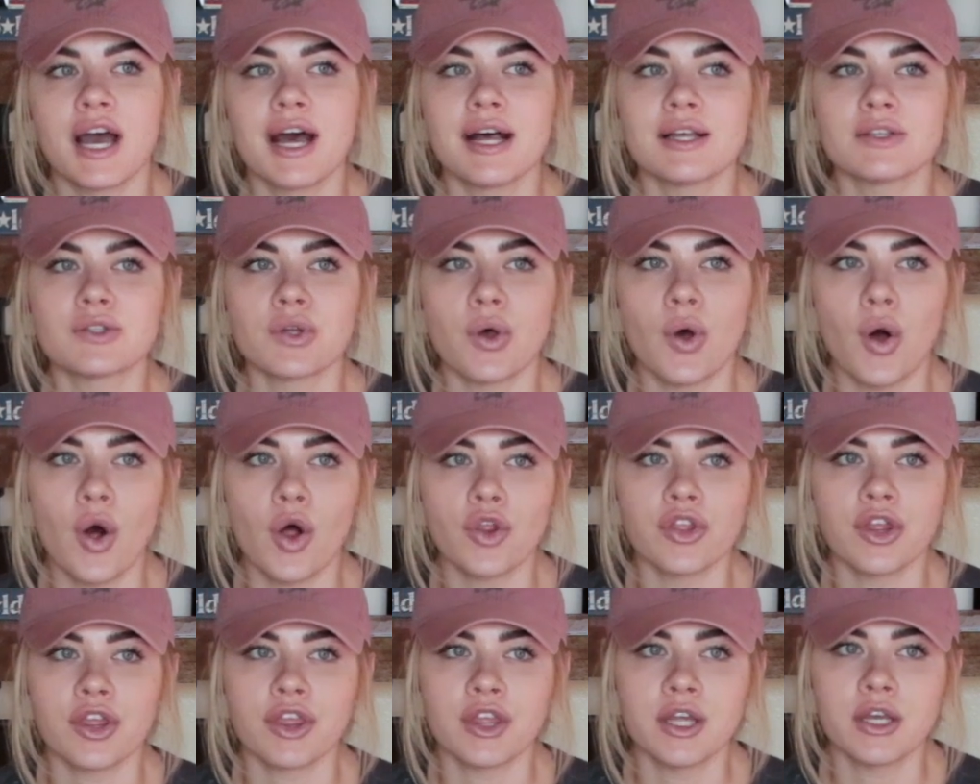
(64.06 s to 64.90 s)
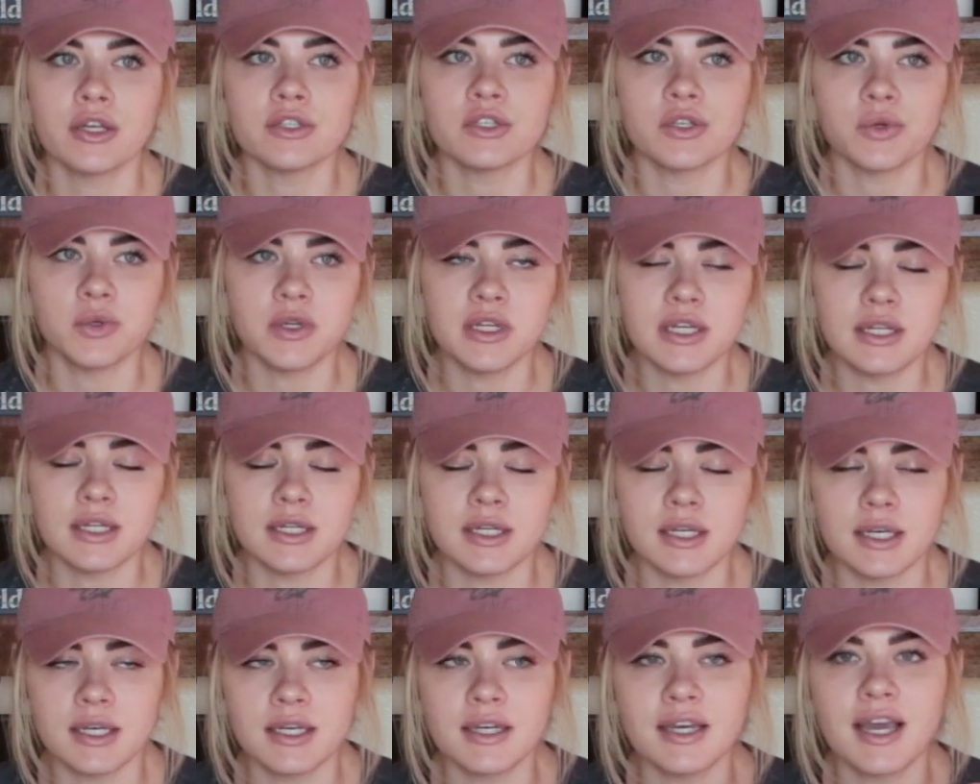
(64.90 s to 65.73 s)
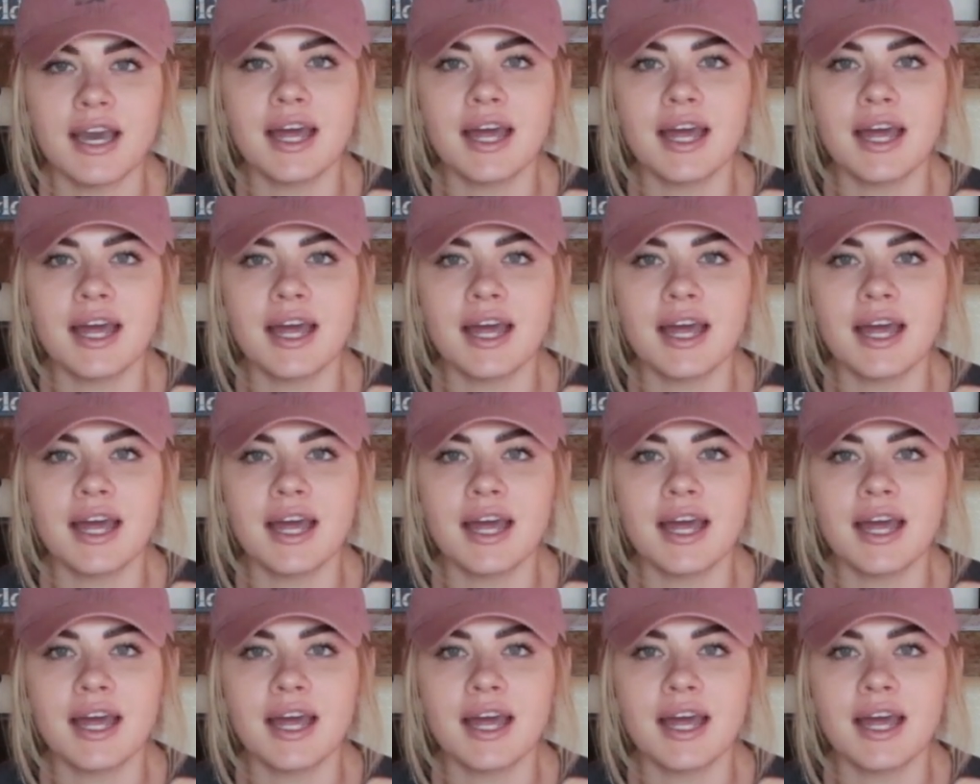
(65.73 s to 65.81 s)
has all the things you need in it.